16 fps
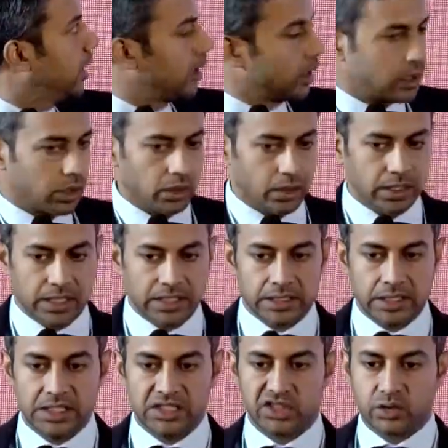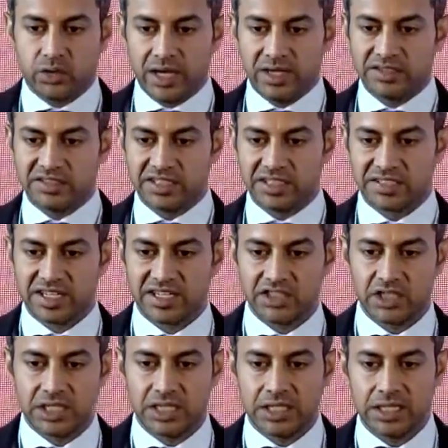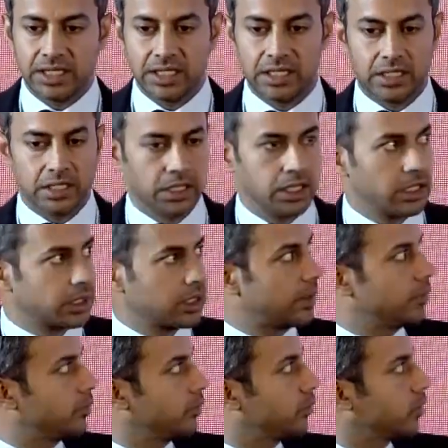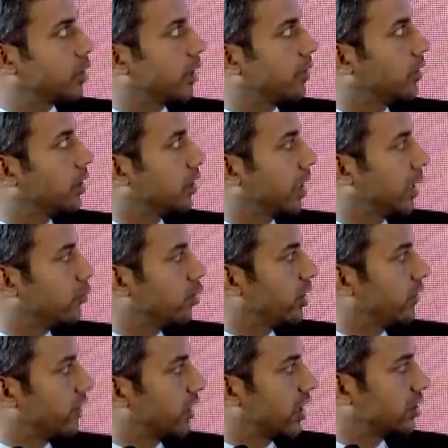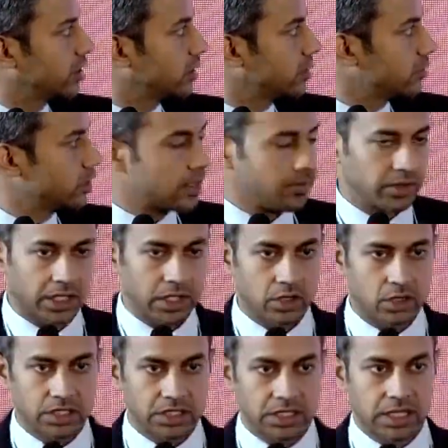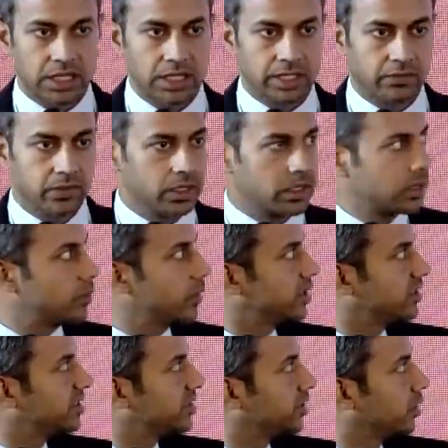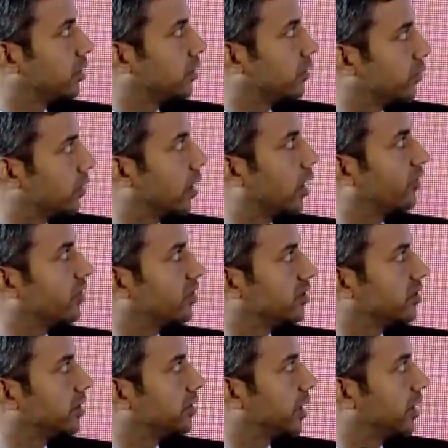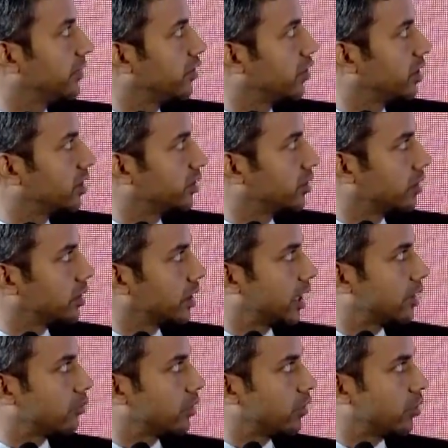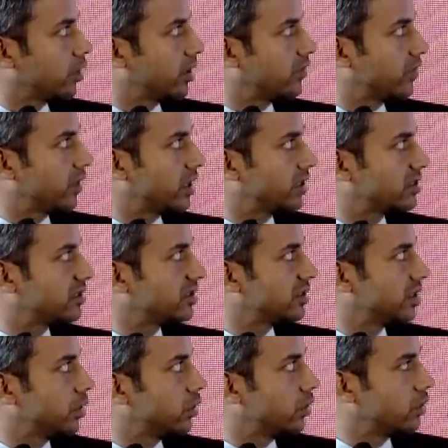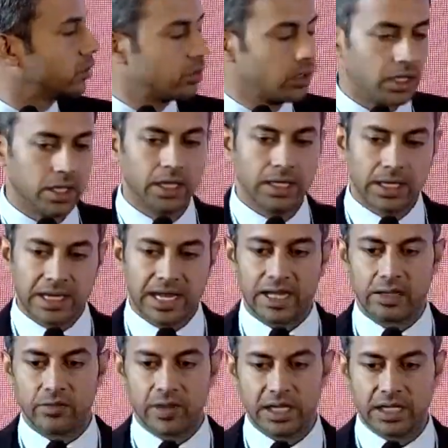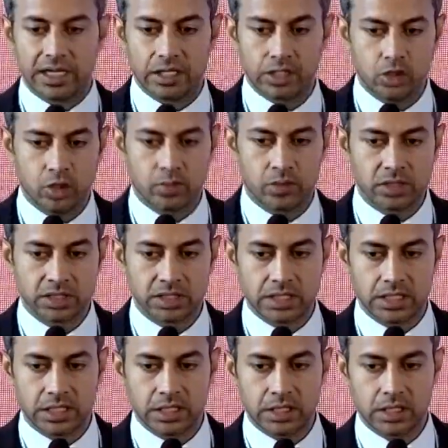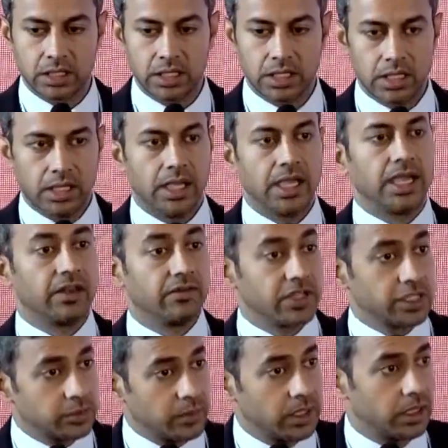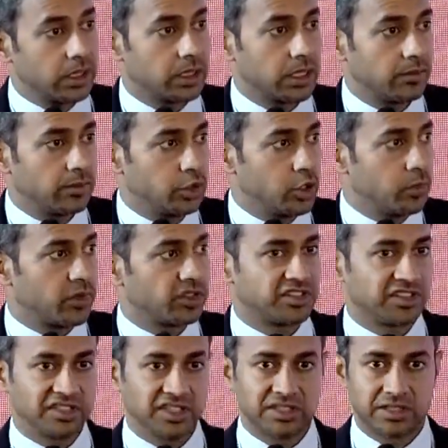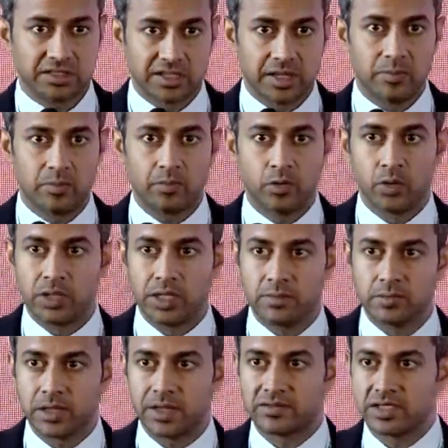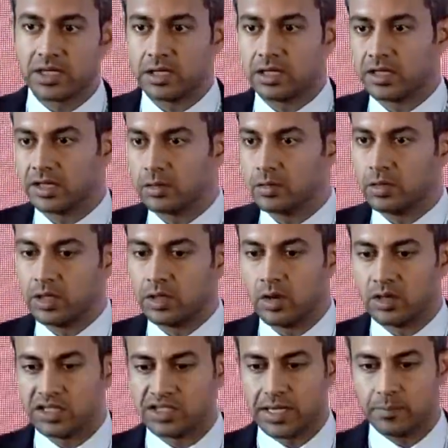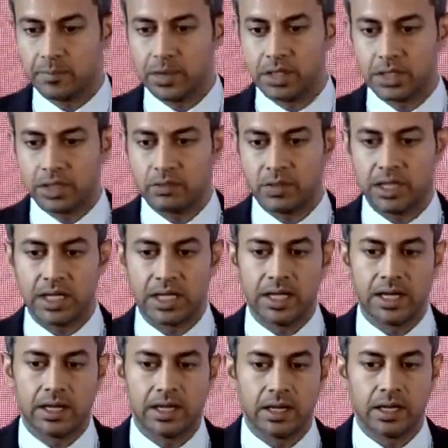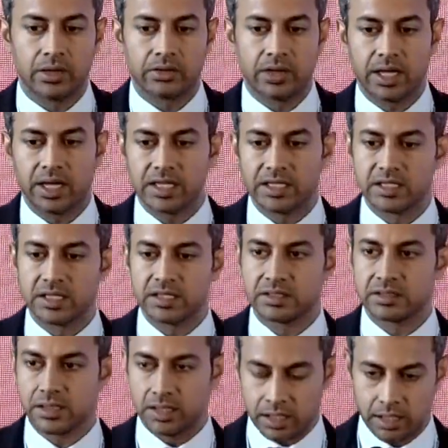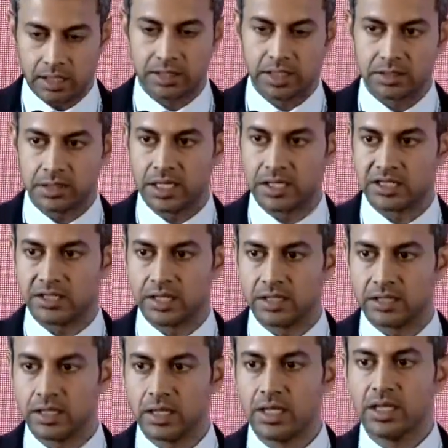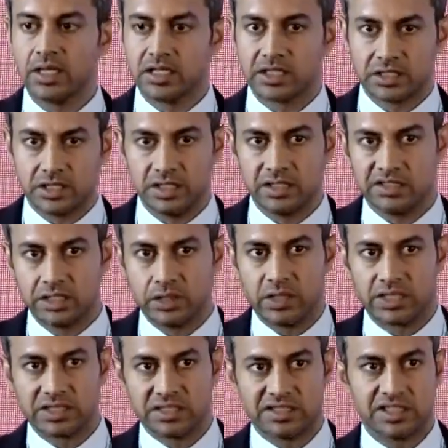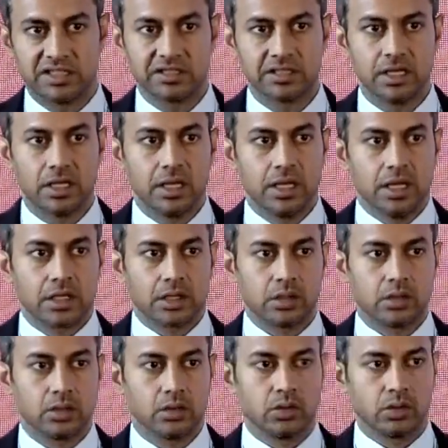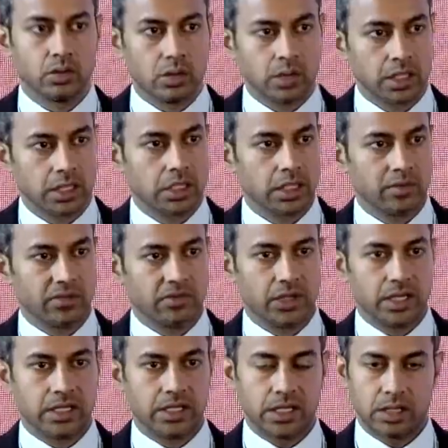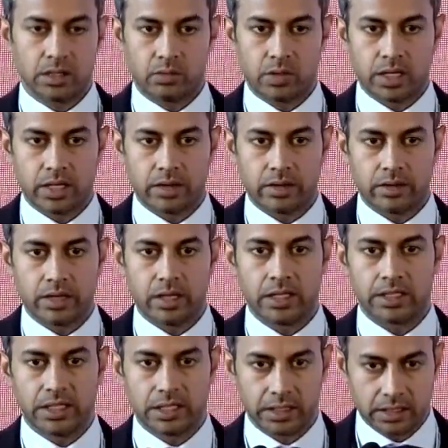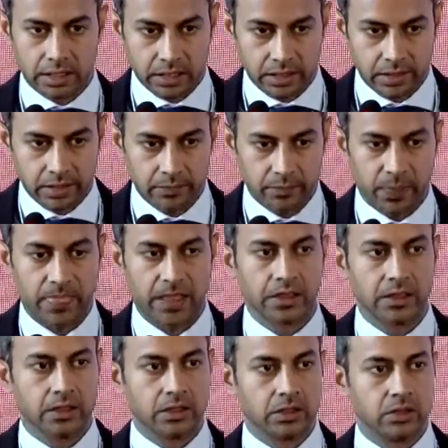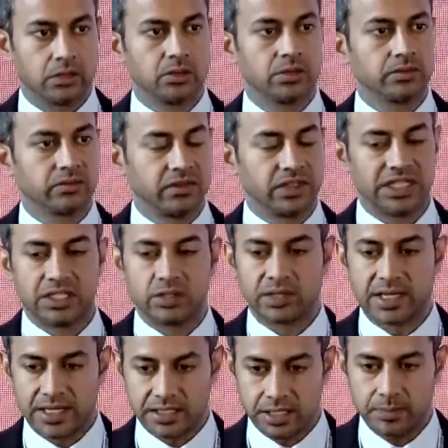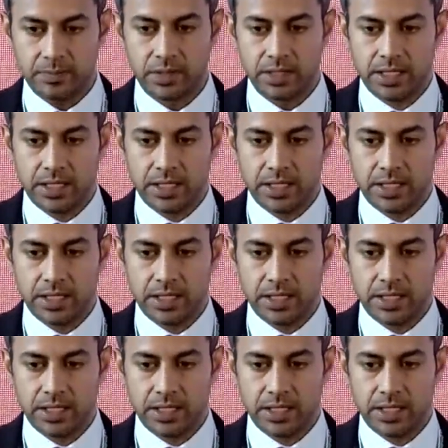So these trends essentially need some design modification, some technological advancements. So of course, focus on design modifications due to lightweighting and new opportunities. Investment in some new processes. Some OEMs have started exploring hot stamping as well, and ultra-high tensile strength steels, UHSS. So those are some of the areas where I think the tool rooms will need to catch up.